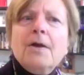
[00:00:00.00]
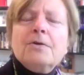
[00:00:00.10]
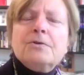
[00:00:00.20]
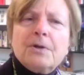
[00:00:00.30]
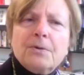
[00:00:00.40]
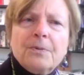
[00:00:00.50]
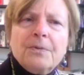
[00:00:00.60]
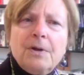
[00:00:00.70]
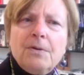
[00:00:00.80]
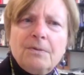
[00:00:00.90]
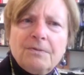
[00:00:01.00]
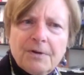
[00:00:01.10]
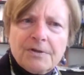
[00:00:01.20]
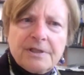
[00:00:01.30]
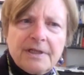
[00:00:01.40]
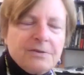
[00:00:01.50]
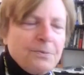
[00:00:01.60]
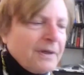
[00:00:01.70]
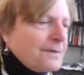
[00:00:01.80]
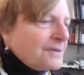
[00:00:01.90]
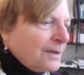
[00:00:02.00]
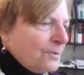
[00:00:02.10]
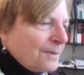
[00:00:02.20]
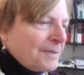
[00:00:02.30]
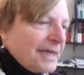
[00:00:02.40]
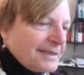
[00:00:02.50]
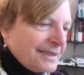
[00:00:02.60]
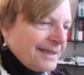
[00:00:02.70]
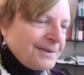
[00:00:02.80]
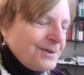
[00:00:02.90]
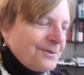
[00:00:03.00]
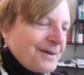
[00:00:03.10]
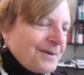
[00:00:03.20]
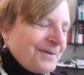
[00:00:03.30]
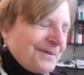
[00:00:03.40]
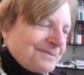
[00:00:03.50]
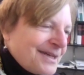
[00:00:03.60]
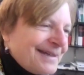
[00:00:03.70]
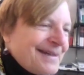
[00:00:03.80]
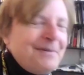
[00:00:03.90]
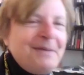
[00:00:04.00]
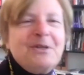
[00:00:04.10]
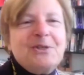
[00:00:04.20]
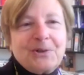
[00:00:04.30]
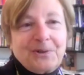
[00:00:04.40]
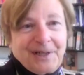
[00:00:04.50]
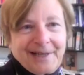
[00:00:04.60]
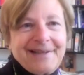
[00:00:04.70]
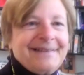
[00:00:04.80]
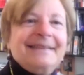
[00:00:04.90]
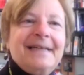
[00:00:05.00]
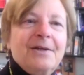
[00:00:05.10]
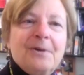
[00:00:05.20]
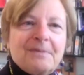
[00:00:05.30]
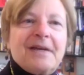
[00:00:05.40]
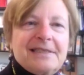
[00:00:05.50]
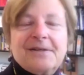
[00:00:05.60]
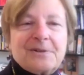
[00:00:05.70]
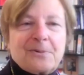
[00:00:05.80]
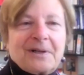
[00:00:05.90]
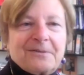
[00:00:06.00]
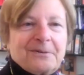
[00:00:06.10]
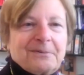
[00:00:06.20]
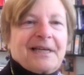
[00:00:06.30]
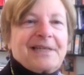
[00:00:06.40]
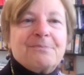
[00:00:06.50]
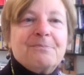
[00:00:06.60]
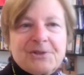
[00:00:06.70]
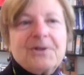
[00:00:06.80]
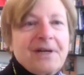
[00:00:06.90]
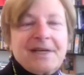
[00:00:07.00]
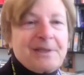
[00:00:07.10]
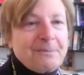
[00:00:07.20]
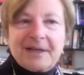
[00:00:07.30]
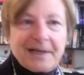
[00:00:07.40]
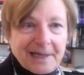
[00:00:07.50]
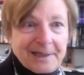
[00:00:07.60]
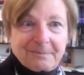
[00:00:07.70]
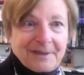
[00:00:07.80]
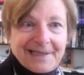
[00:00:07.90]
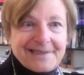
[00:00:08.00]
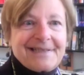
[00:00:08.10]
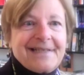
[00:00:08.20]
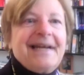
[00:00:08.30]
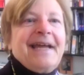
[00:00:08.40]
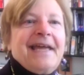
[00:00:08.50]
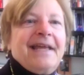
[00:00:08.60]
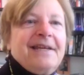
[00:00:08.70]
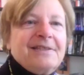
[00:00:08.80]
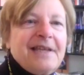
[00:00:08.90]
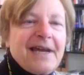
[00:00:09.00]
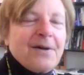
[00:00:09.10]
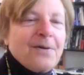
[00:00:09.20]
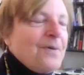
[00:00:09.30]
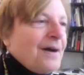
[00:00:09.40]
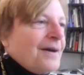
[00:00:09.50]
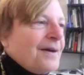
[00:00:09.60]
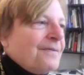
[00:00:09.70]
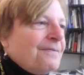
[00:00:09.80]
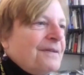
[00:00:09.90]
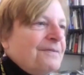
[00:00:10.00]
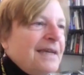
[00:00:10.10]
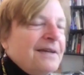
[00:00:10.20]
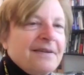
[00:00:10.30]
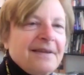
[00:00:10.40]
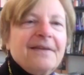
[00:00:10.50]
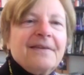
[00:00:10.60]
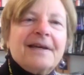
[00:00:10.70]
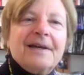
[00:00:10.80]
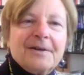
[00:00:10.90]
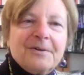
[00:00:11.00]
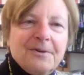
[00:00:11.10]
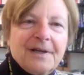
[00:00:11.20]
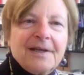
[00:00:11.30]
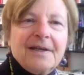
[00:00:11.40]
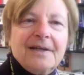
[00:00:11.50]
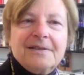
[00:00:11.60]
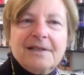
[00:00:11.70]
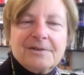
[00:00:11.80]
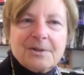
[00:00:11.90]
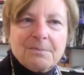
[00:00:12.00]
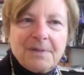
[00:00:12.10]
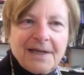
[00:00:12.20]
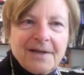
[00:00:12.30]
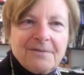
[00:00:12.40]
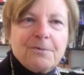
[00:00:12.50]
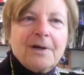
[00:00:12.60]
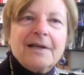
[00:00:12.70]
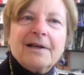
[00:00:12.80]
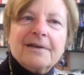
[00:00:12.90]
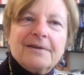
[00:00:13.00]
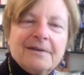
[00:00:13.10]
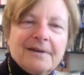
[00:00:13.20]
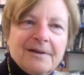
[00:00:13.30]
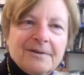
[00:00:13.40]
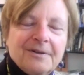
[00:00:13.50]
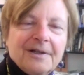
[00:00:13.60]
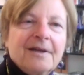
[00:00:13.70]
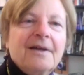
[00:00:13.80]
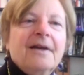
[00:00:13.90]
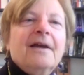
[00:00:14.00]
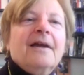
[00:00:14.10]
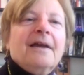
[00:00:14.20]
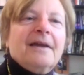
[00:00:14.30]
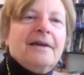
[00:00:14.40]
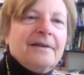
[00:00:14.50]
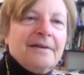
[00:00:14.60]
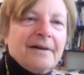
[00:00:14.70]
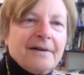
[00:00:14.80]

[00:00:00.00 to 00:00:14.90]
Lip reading: So the universities, when I was at UMKC and UMK, I mean, Missouri, UMKC is a wonderful place. Missouri is a benighted place. It is now 50th in the country in teacher pay, 49th in the country in